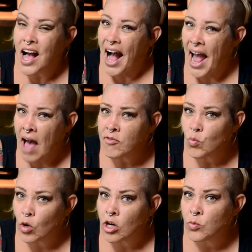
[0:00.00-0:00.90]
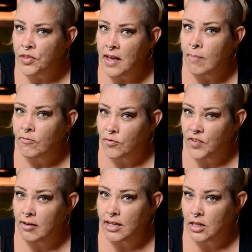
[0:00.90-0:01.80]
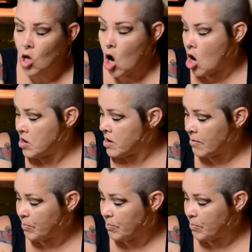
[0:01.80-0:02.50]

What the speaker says: I haven't worked with them for very long,